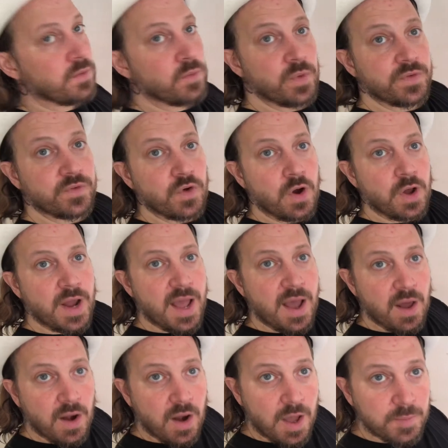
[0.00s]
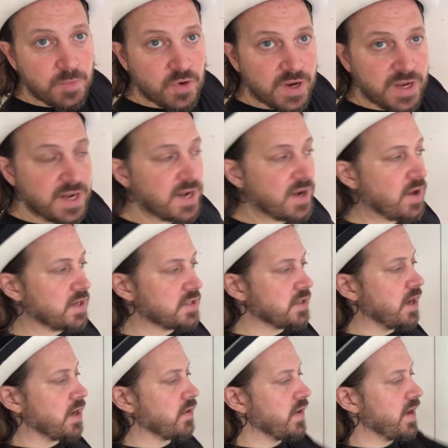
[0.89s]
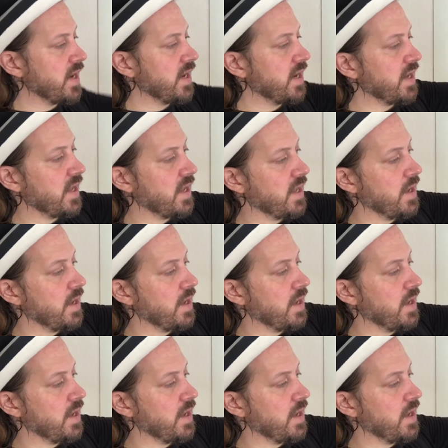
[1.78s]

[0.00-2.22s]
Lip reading: we've got our lime green and our dark green.